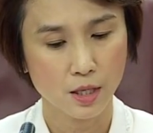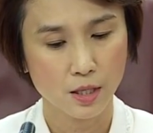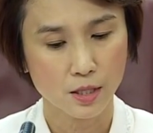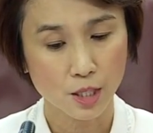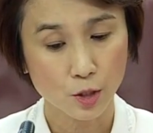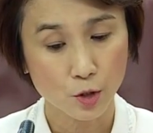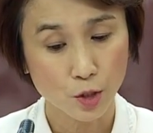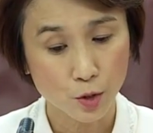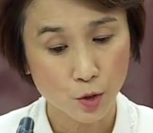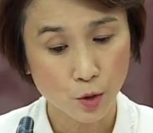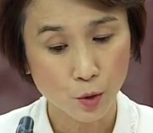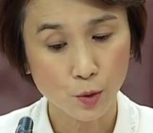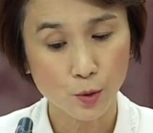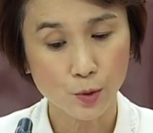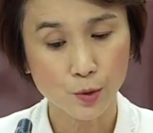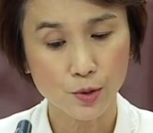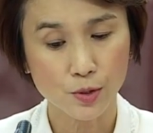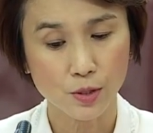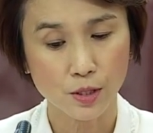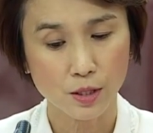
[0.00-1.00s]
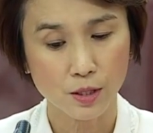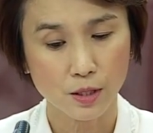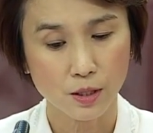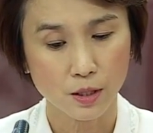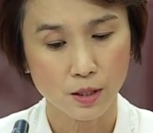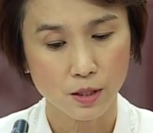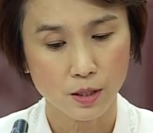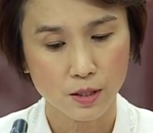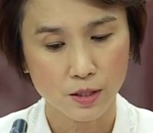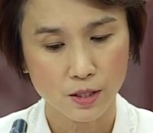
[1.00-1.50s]
such as those
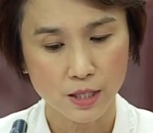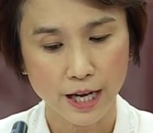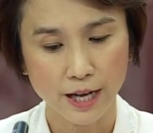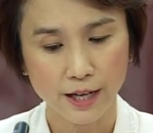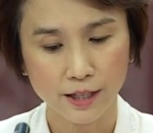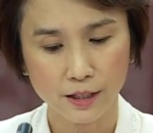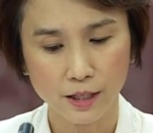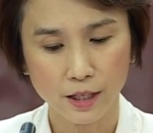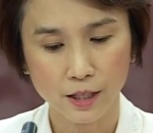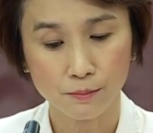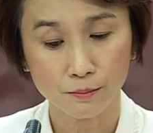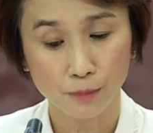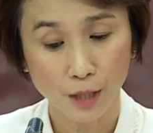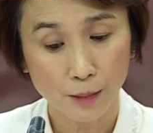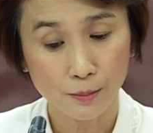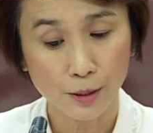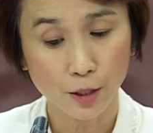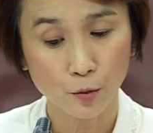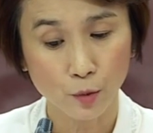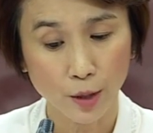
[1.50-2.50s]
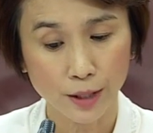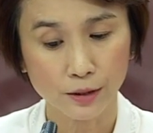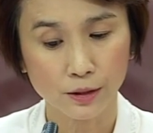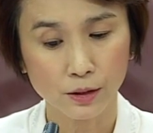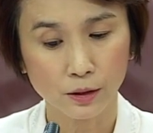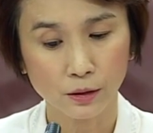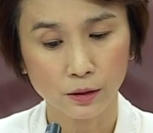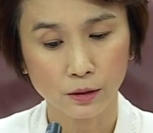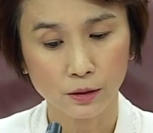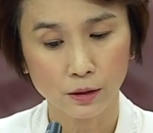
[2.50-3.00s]
staying in public
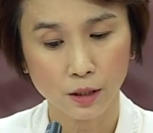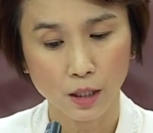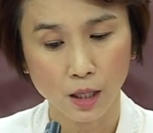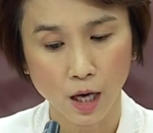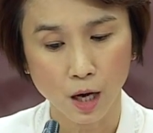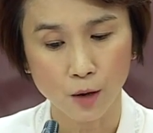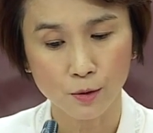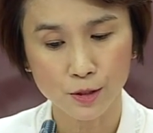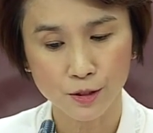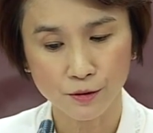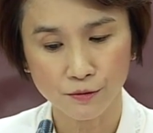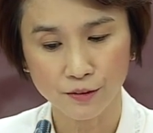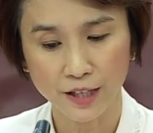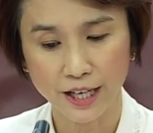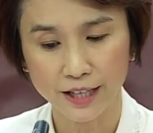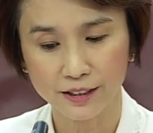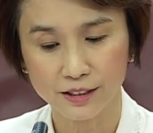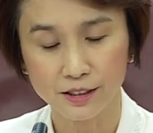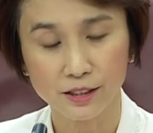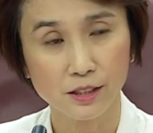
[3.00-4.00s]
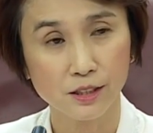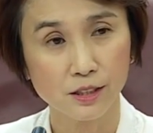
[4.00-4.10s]
rental housing flat.